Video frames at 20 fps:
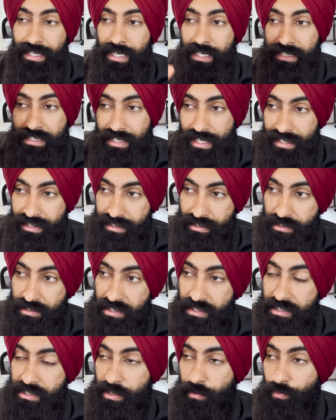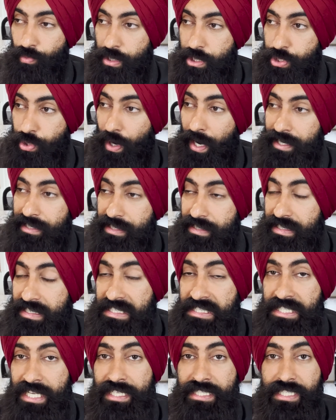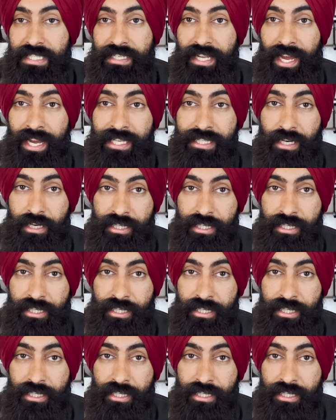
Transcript: us as a system, we're trying to desensitize